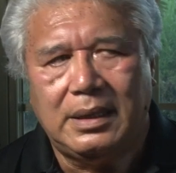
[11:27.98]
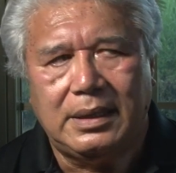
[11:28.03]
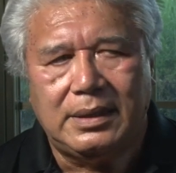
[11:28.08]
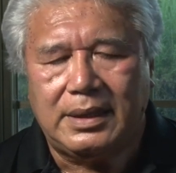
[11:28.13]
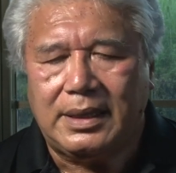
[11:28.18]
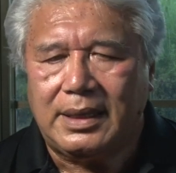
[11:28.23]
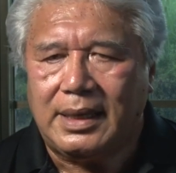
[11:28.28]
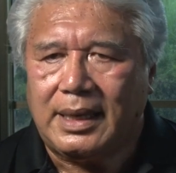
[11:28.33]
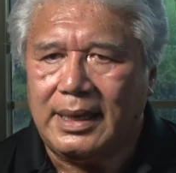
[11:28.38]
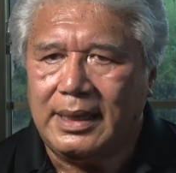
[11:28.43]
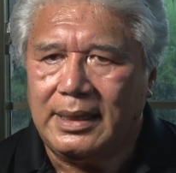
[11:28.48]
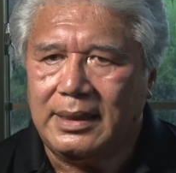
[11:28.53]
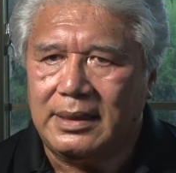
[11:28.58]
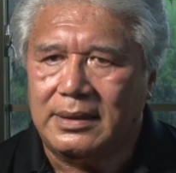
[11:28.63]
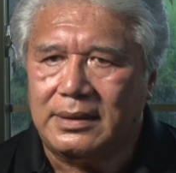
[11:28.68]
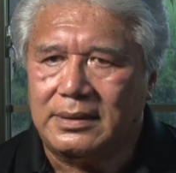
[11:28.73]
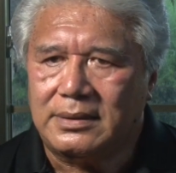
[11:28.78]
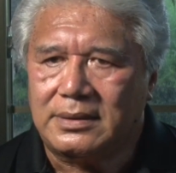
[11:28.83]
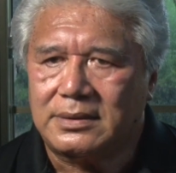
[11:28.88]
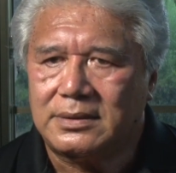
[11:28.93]
In the
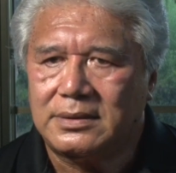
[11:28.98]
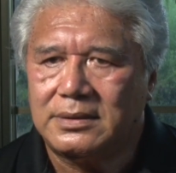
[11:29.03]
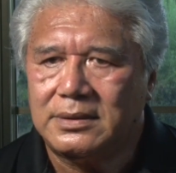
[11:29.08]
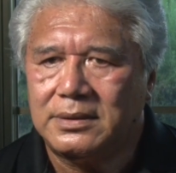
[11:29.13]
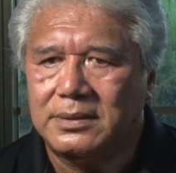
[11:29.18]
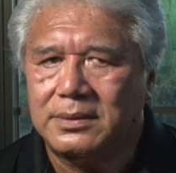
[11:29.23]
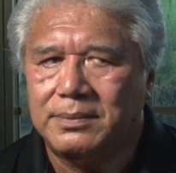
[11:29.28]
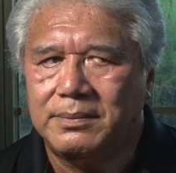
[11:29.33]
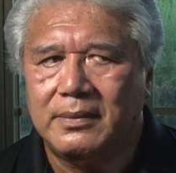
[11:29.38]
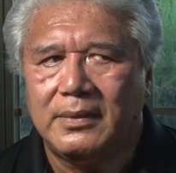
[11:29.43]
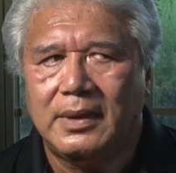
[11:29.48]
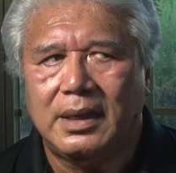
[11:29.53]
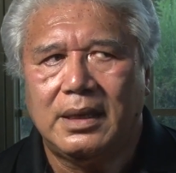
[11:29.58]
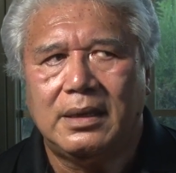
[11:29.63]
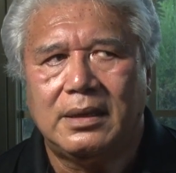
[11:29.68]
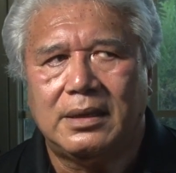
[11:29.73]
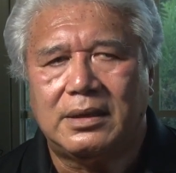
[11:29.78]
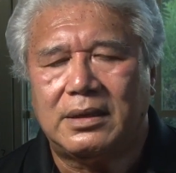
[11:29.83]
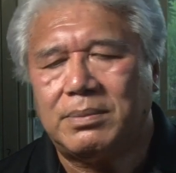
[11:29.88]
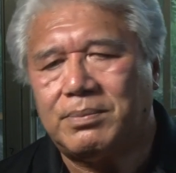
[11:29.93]
islands,
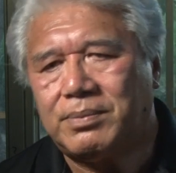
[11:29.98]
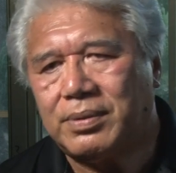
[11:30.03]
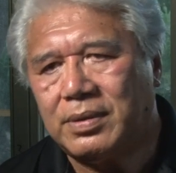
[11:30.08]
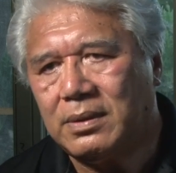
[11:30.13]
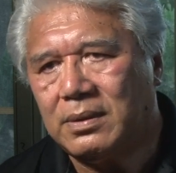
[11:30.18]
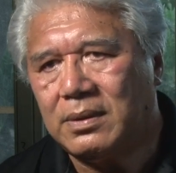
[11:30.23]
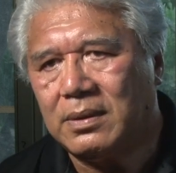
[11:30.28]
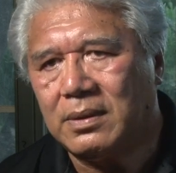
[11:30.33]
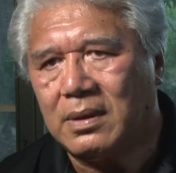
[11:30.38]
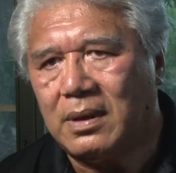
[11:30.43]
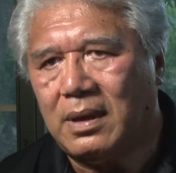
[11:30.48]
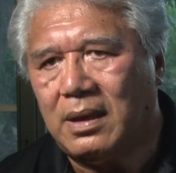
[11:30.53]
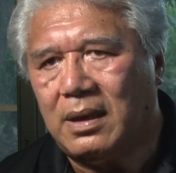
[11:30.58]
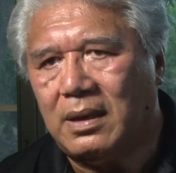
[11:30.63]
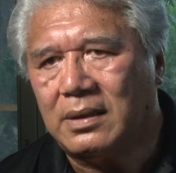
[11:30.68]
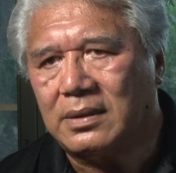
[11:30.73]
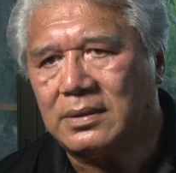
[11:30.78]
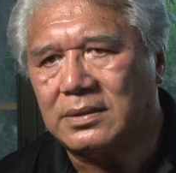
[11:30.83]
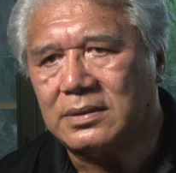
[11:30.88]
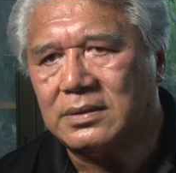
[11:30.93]
the
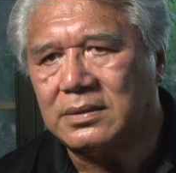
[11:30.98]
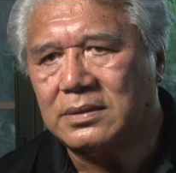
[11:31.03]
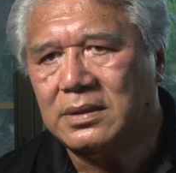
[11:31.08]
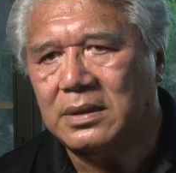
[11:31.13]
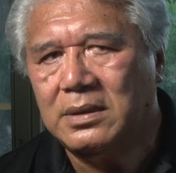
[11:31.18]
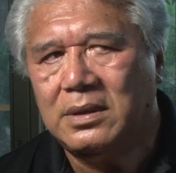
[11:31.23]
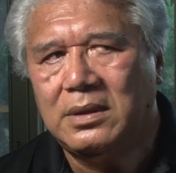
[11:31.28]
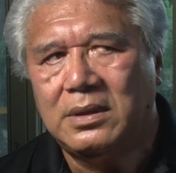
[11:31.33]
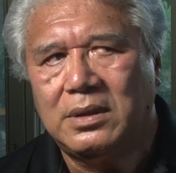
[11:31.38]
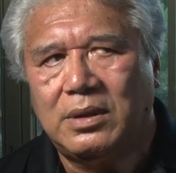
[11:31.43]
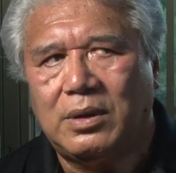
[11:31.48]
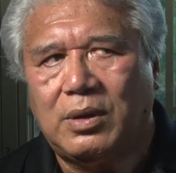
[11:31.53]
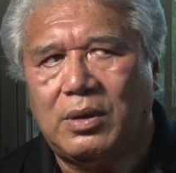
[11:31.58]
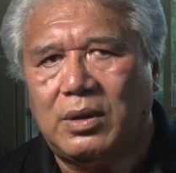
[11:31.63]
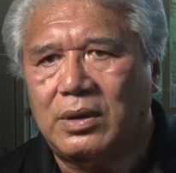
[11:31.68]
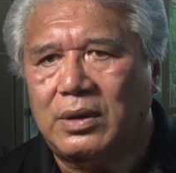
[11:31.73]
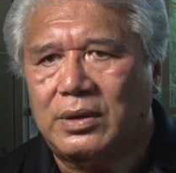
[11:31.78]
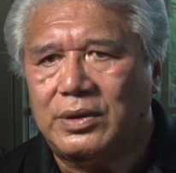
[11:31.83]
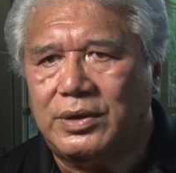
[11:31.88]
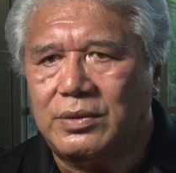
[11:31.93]
protocols
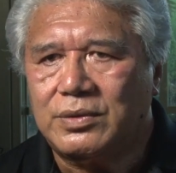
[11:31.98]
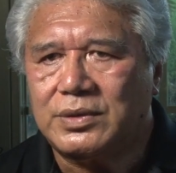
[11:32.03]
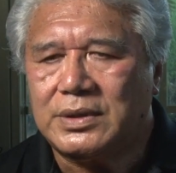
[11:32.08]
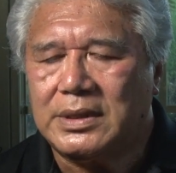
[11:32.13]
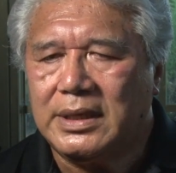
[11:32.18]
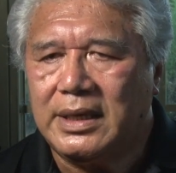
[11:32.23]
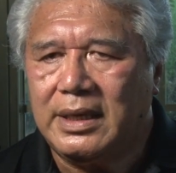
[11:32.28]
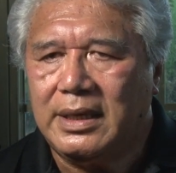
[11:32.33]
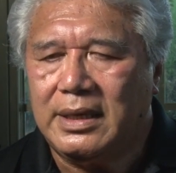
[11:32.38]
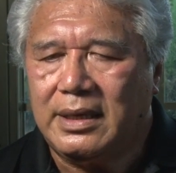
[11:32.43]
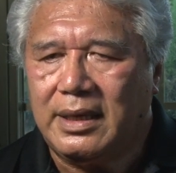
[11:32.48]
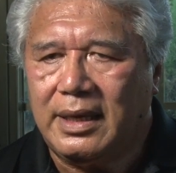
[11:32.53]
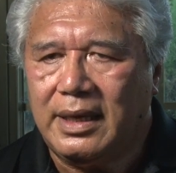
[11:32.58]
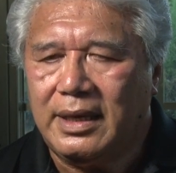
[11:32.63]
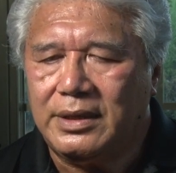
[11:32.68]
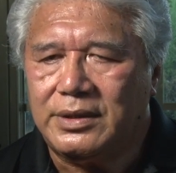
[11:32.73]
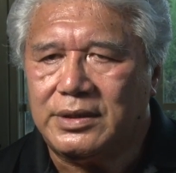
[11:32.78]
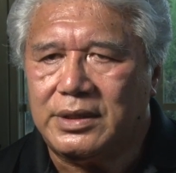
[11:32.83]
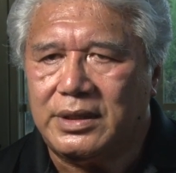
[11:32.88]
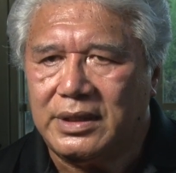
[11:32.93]
usually
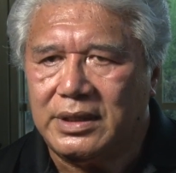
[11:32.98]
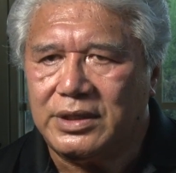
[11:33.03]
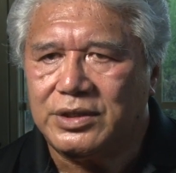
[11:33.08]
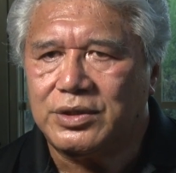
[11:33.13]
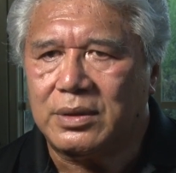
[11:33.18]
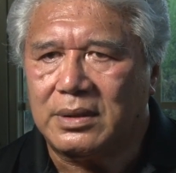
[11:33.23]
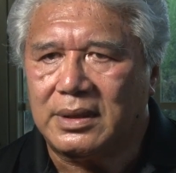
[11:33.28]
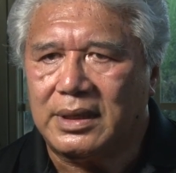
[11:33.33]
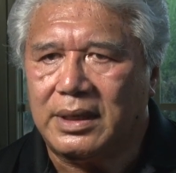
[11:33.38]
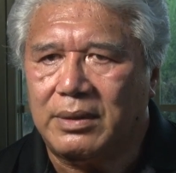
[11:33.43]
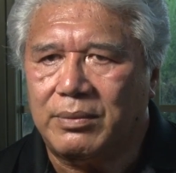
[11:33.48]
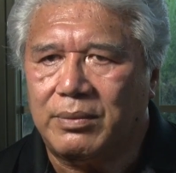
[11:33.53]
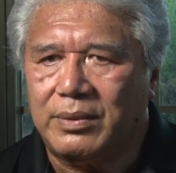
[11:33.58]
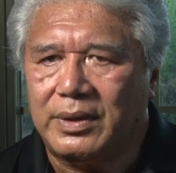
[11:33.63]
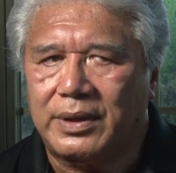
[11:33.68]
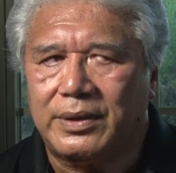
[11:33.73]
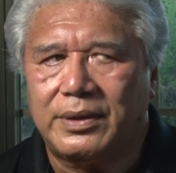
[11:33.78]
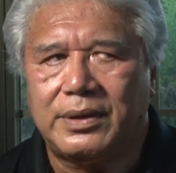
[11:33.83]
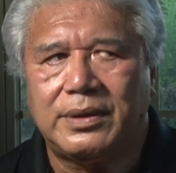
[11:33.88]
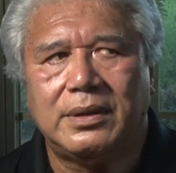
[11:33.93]
engage initially
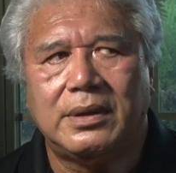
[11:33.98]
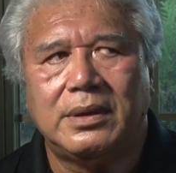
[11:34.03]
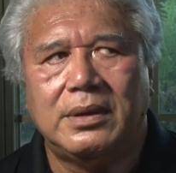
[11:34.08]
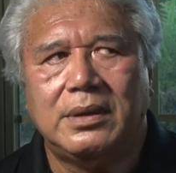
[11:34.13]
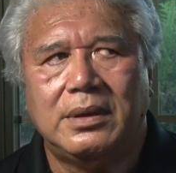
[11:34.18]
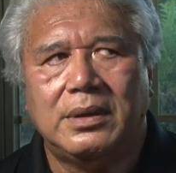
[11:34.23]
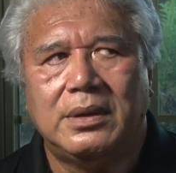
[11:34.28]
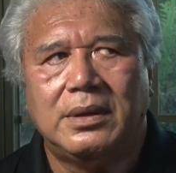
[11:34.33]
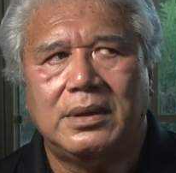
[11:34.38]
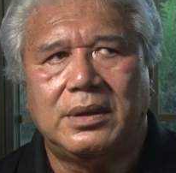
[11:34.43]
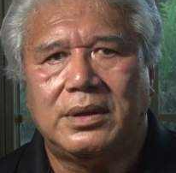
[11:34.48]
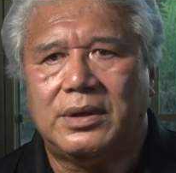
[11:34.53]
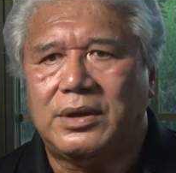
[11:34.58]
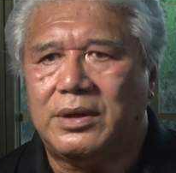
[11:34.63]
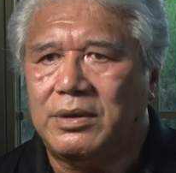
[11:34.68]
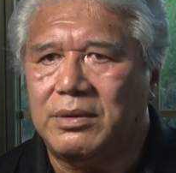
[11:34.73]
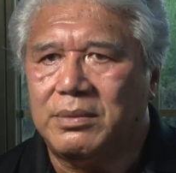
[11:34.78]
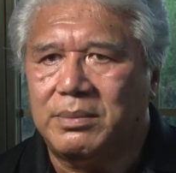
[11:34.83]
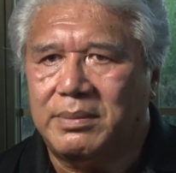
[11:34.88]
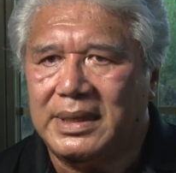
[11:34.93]
with
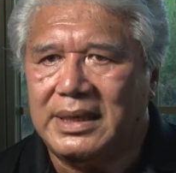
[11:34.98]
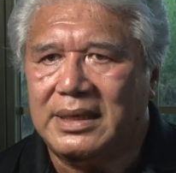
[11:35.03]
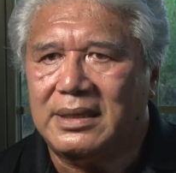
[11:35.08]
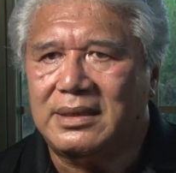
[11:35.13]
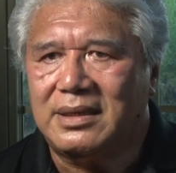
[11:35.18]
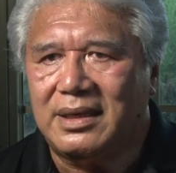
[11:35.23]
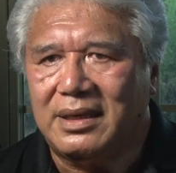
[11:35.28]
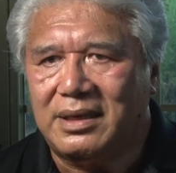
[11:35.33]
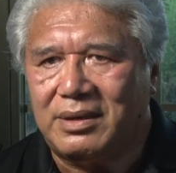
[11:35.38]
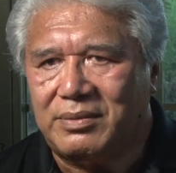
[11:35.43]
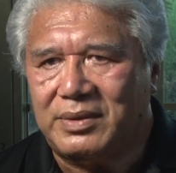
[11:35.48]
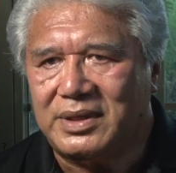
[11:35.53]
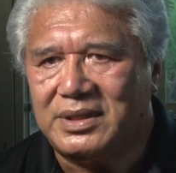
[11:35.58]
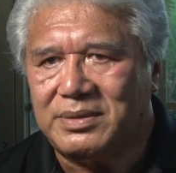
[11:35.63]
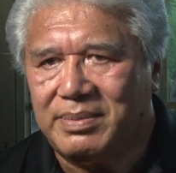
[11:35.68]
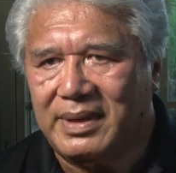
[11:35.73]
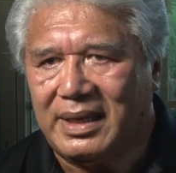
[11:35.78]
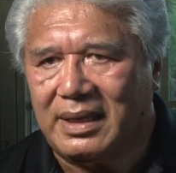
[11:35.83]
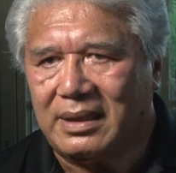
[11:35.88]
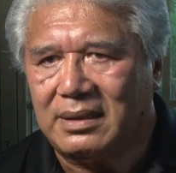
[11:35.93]
humility and
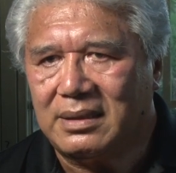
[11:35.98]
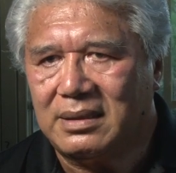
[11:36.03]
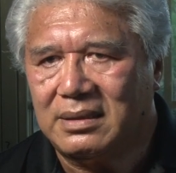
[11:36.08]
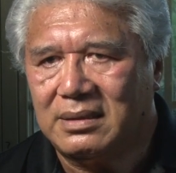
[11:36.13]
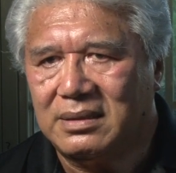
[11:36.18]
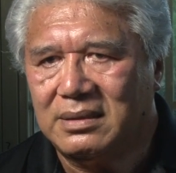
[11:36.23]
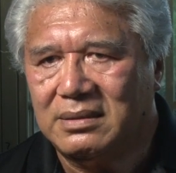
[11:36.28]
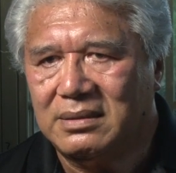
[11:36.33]
respect.